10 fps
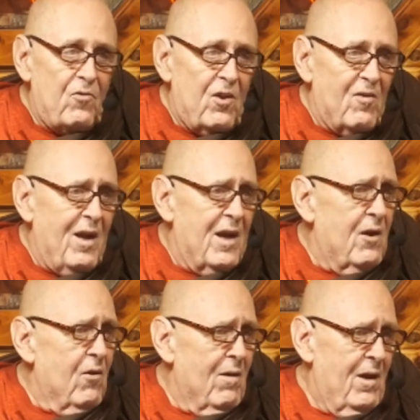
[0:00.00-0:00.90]
just
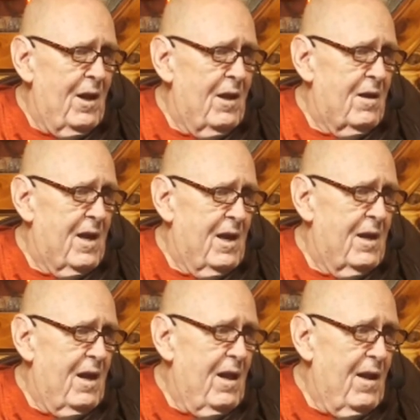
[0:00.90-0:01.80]
like you're a little
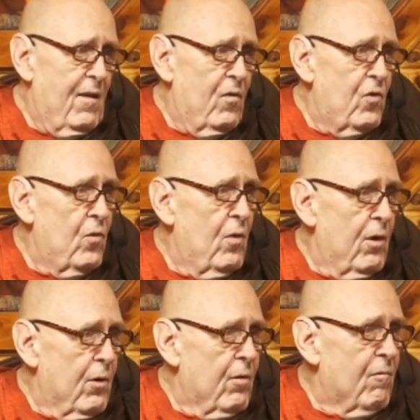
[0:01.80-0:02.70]
kid. You
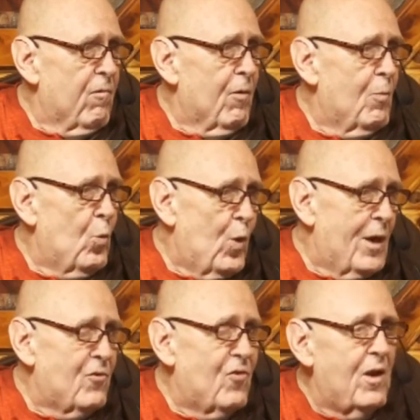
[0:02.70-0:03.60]
learn from
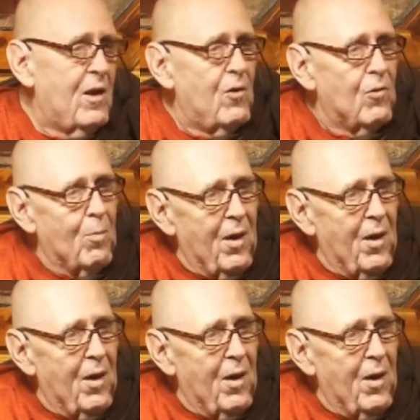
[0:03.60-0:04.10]
watching your